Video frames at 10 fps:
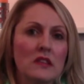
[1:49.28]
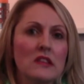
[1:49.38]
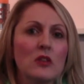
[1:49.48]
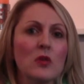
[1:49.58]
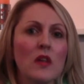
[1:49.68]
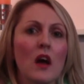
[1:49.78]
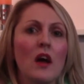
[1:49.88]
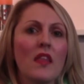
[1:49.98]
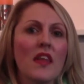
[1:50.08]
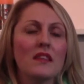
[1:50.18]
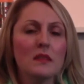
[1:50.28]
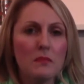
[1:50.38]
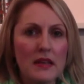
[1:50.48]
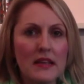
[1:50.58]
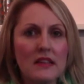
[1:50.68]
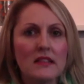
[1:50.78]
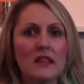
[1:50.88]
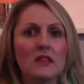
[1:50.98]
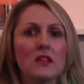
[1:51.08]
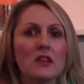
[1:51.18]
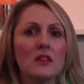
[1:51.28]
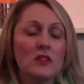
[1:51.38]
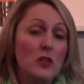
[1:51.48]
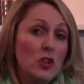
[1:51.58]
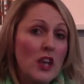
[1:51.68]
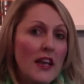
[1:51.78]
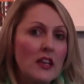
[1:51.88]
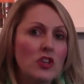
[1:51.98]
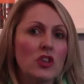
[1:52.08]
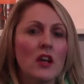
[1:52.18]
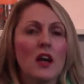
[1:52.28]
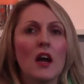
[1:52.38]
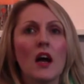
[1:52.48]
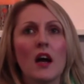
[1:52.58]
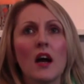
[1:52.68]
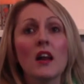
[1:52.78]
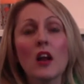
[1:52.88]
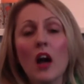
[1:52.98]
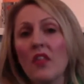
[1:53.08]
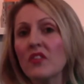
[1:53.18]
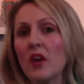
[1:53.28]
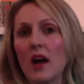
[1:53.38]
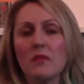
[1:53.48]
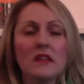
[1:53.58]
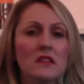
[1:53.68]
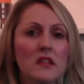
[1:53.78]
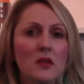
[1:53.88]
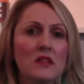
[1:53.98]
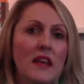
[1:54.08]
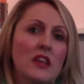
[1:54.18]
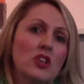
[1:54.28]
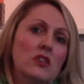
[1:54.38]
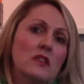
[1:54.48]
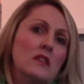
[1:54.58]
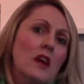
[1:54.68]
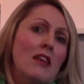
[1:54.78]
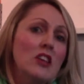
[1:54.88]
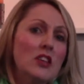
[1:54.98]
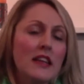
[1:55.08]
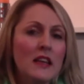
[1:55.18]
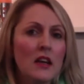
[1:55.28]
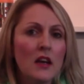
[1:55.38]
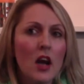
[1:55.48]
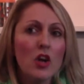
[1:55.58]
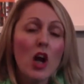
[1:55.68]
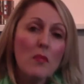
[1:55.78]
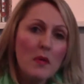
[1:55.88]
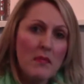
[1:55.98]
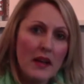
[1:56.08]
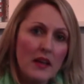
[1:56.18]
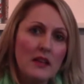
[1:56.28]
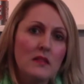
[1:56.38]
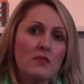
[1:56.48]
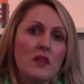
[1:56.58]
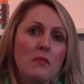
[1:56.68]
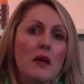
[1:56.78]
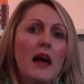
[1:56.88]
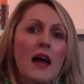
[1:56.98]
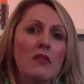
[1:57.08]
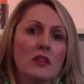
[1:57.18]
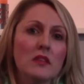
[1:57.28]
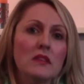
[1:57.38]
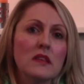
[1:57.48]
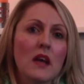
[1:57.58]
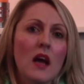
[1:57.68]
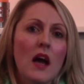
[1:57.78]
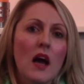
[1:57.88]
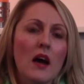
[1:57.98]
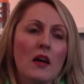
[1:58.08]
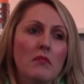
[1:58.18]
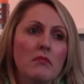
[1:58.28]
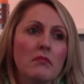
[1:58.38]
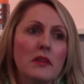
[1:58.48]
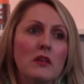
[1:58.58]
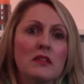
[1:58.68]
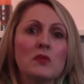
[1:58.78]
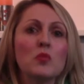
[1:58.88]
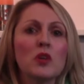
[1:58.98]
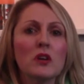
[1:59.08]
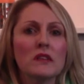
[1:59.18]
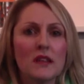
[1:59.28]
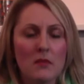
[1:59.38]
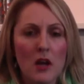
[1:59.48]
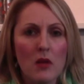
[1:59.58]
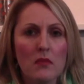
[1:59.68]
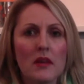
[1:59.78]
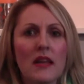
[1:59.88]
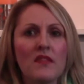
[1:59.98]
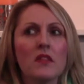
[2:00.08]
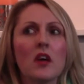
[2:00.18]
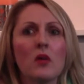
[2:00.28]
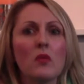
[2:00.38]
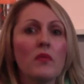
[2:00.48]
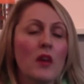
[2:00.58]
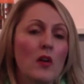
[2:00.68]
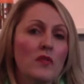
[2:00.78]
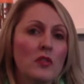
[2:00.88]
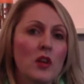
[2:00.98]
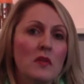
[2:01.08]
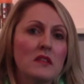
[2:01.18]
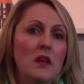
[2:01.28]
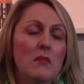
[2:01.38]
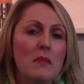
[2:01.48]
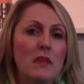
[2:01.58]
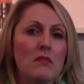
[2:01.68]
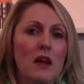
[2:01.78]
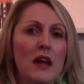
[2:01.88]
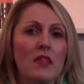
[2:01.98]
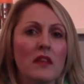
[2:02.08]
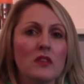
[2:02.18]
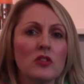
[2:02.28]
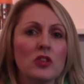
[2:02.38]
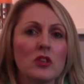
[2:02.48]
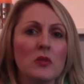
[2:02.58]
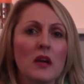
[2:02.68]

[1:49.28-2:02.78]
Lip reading: a soother, that's a bit easier to change. And a lot of the time these associations are actually a coping mechanism for the parent, because it works in the moment, even though they often know it's not maybe the right thing to do.